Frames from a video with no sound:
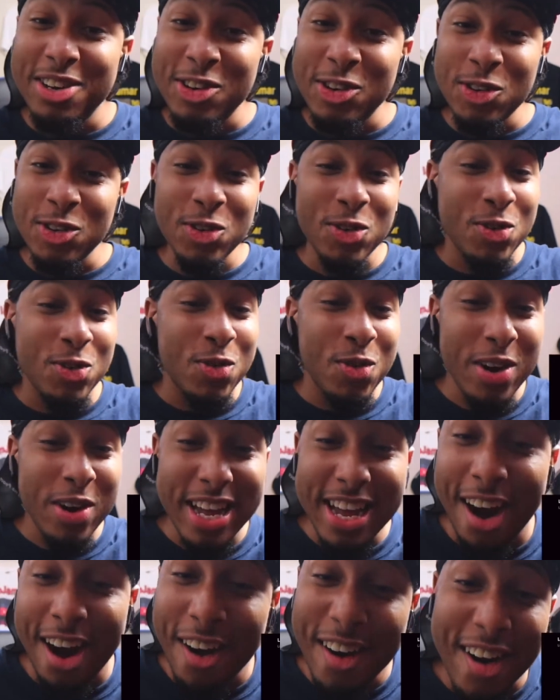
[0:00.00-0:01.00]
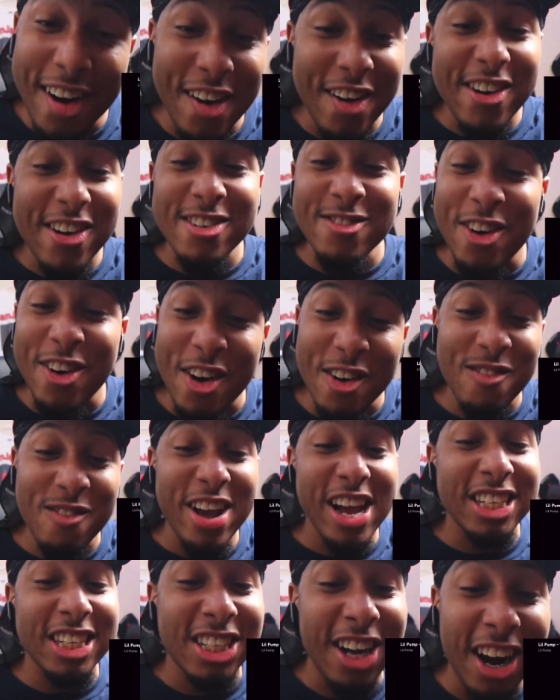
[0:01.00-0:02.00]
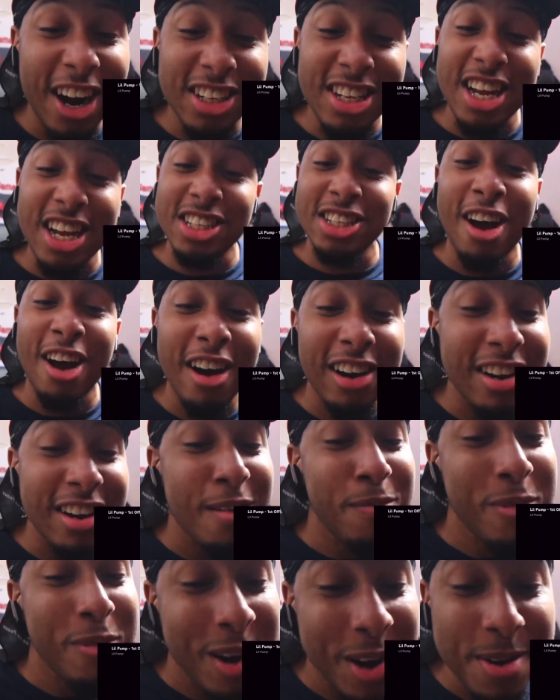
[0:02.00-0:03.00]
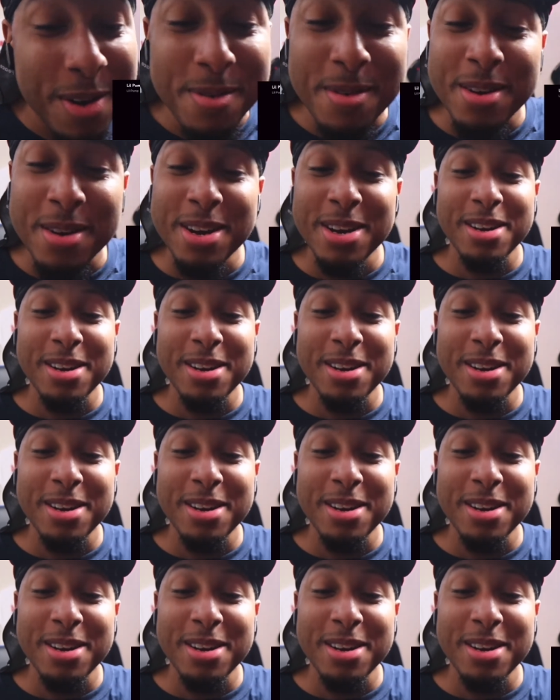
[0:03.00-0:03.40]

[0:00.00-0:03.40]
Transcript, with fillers: Ooh, we hold on, come on, man, talk that talk, little pump.